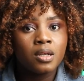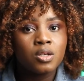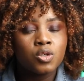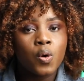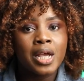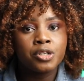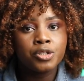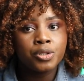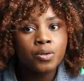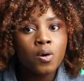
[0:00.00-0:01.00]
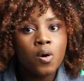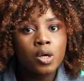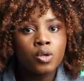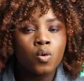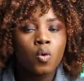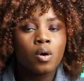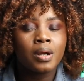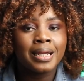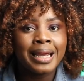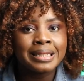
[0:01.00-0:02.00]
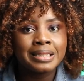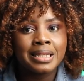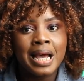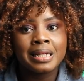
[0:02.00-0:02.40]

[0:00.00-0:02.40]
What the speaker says: So ensure you get their